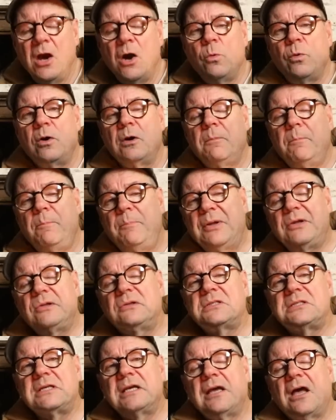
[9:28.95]
We're
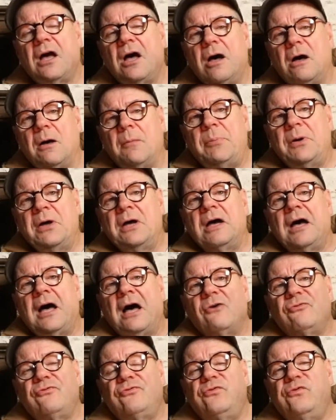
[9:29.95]
building up
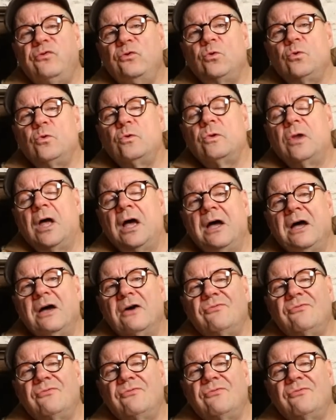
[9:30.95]
a full,